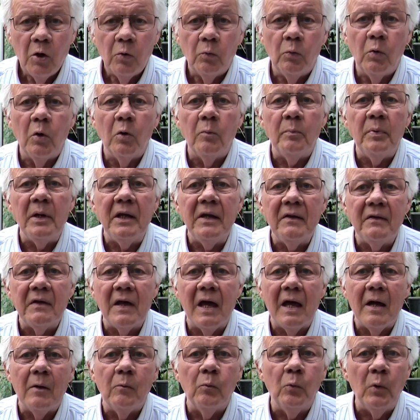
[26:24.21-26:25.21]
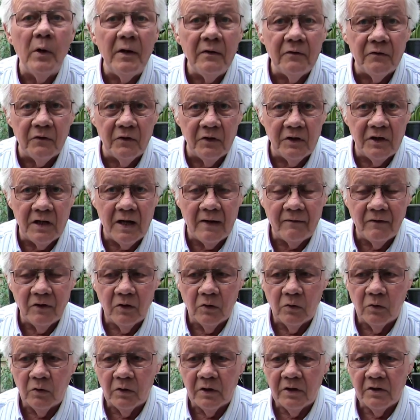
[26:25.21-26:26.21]
will be there with the
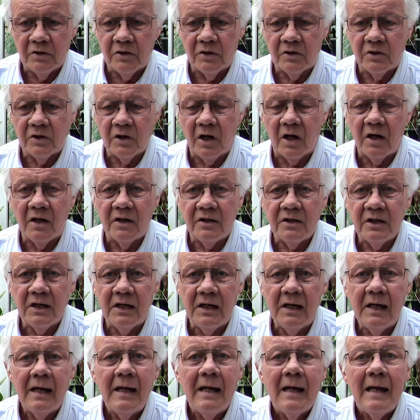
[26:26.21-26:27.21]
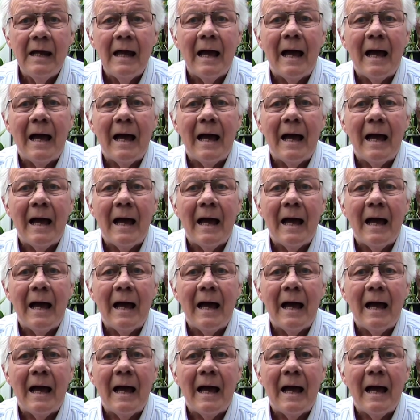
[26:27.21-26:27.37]
Devon Orchid Society,